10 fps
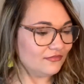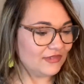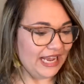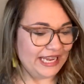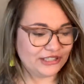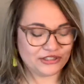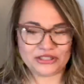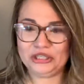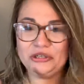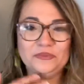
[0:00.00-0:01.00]
He just
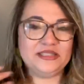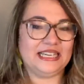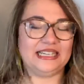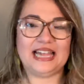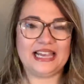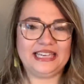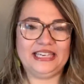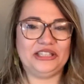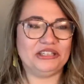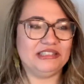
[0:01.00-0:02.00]
comes in like He
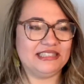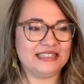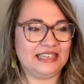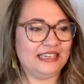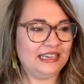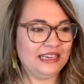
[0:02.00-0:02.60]
does. And